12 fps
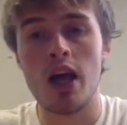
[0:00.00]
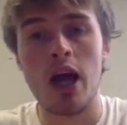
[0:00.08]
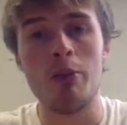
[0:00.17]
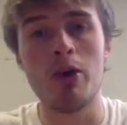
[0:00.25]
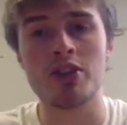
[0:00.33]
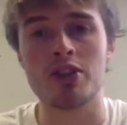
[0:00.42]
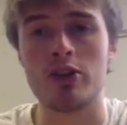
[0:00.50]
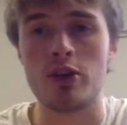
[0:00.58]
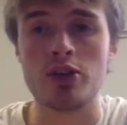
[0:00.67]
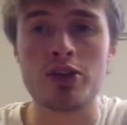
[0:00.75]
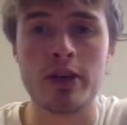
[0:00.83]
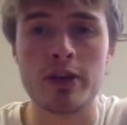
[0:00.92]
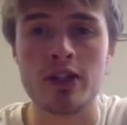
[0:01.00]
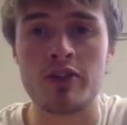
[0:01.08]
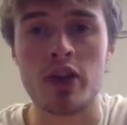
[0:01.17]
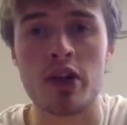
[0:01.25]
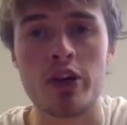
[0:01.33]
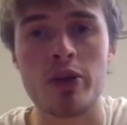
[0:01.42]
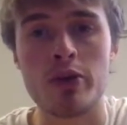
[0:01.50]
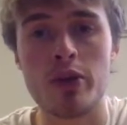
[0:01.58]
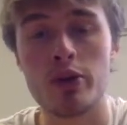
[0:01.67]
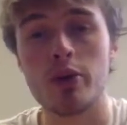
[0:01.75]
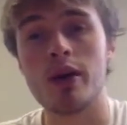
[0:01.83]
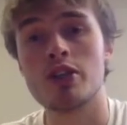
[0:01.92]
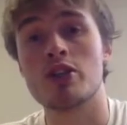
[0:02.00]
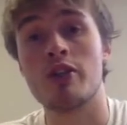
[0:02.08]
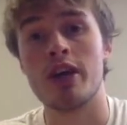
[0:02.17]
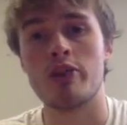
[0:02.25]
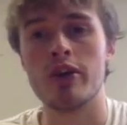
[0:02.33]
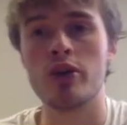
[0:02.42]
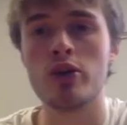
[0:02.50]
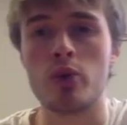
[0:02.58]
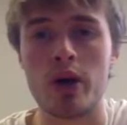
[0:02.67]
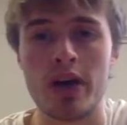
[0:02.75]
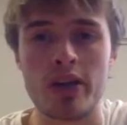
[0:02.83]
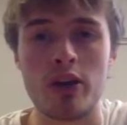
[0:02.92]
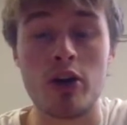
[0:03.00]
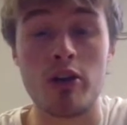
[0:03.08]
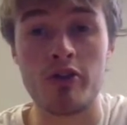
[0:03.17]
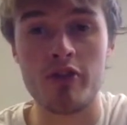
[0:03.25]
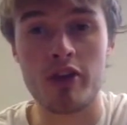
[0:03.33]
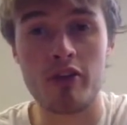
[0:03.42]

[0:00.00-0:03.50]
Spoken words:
a person called Joseph Agu, who has created a real good way of